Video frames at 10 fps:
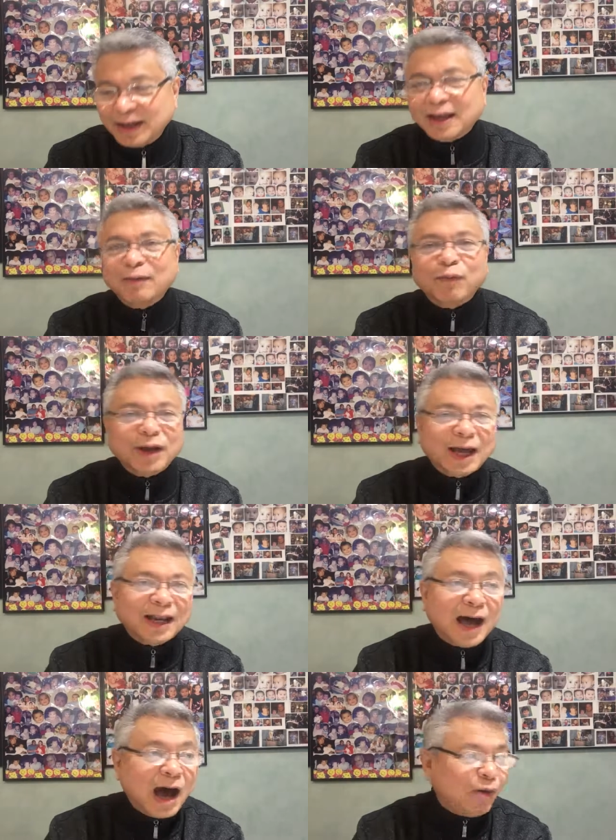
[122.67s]
If we
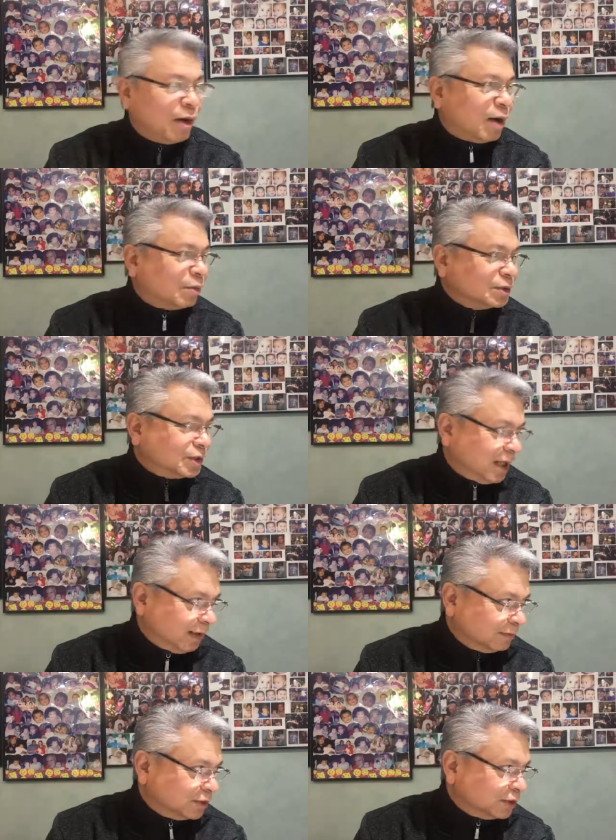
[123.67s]
allow
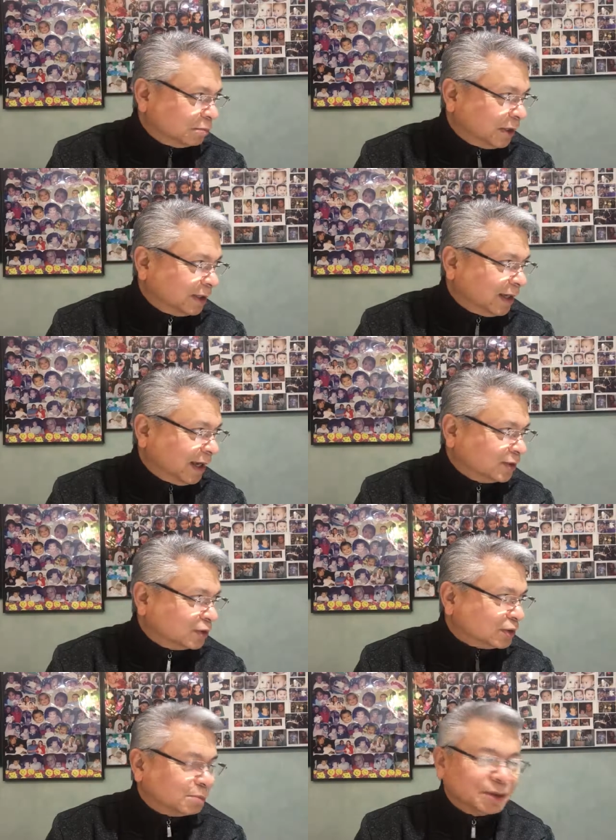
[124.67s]
ourselves to be the
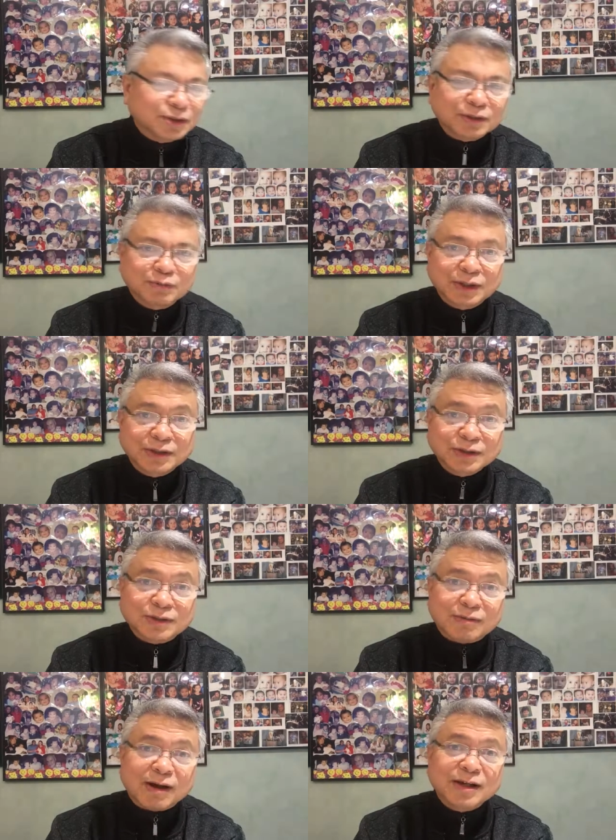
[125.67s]
instruments of Jesus
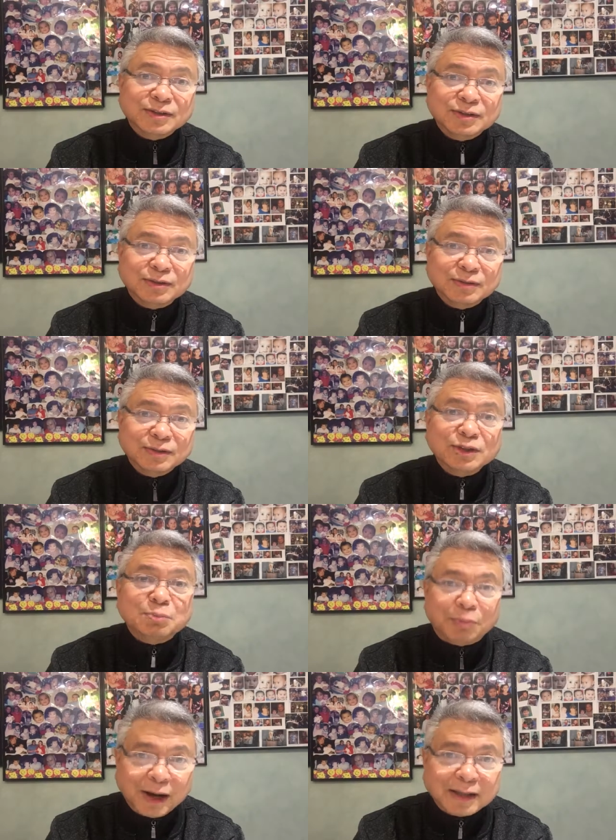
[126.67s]
Christ to
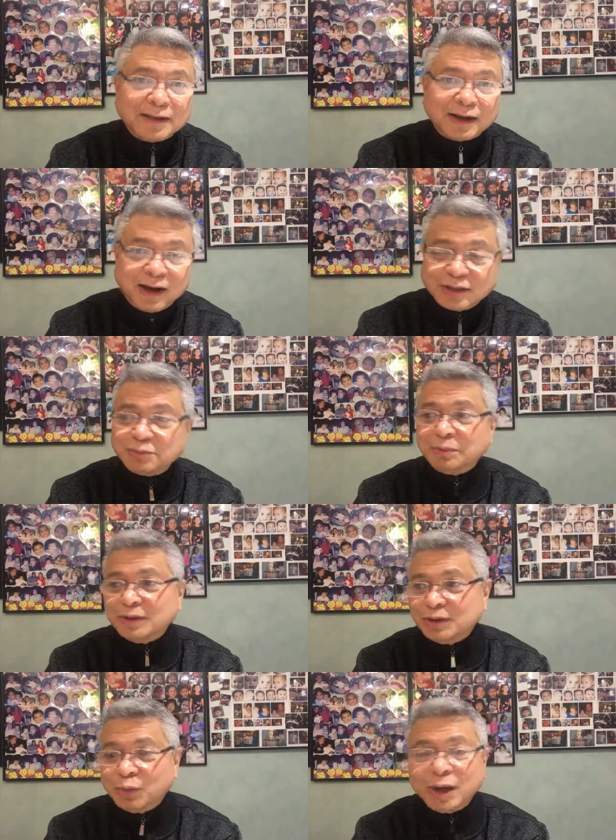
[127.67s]
spread the gospel
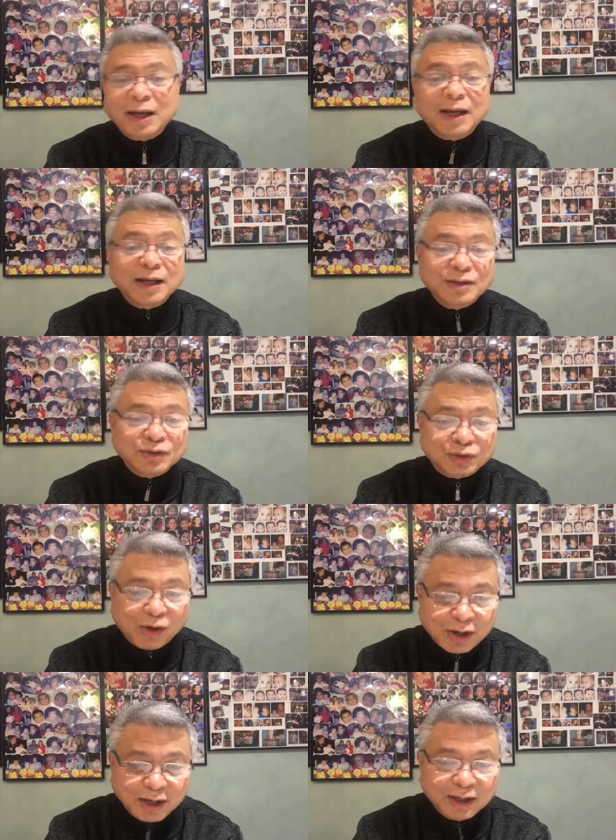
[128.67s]
the way he is
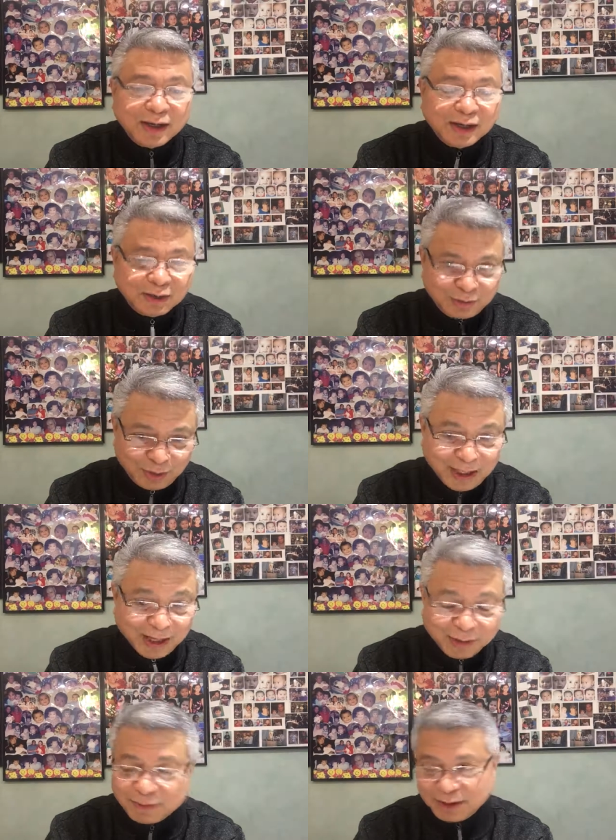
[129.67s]
talking to the
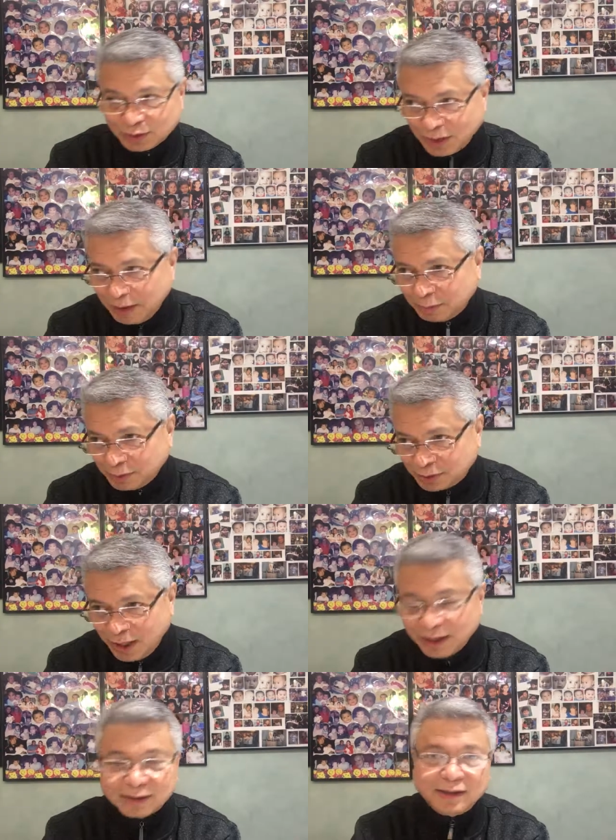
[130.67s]
11 disciples
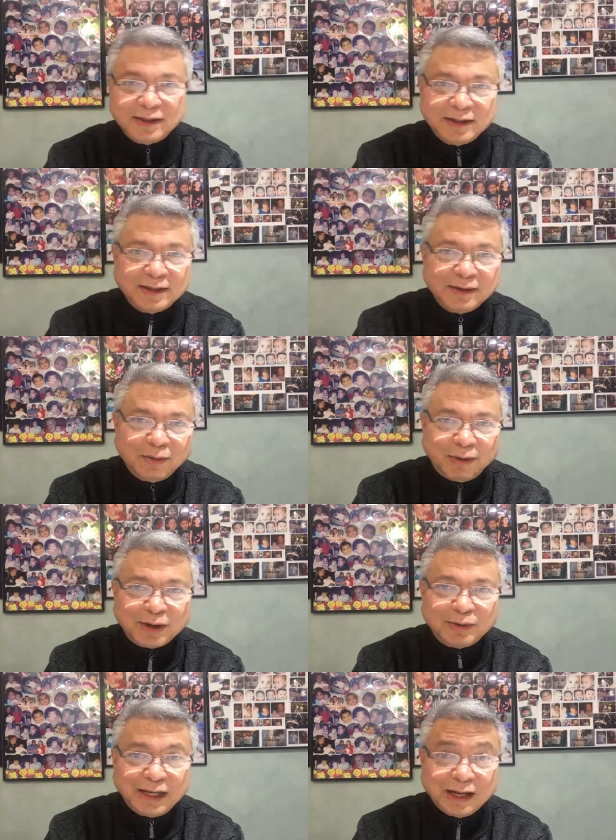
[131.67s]
here, why
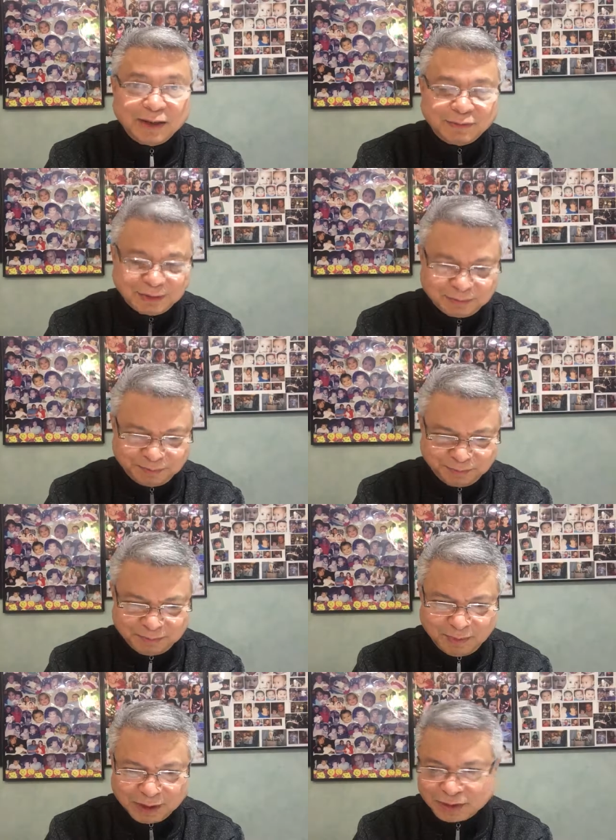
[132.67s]
only 11?
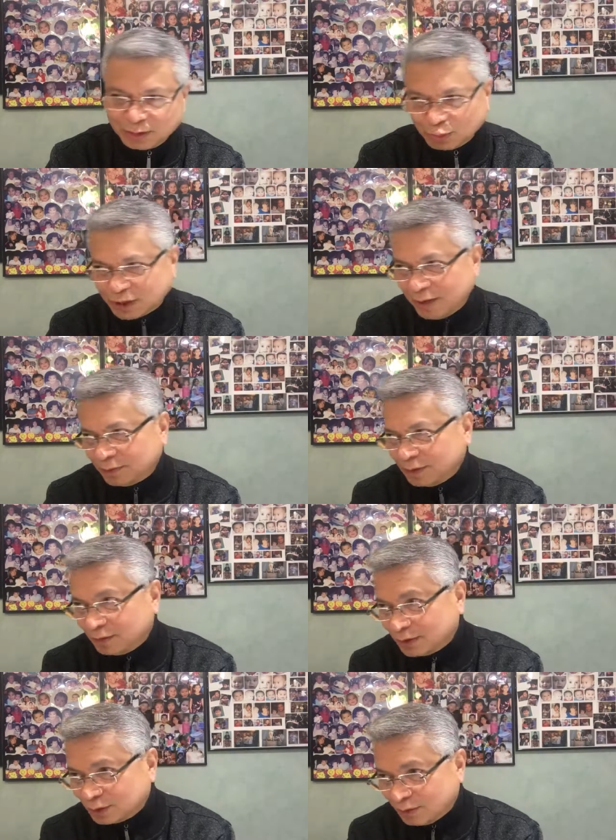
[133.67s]
Because this was after the
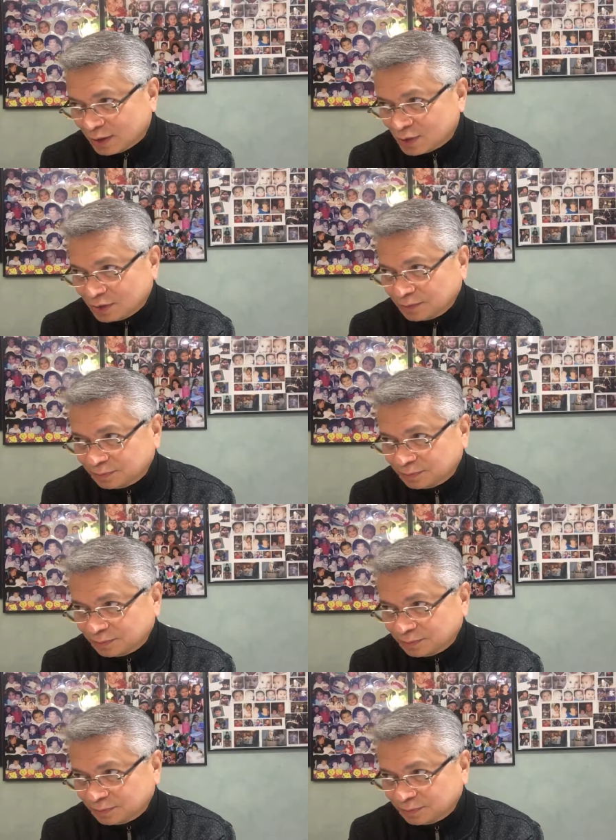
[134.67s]
resurrection.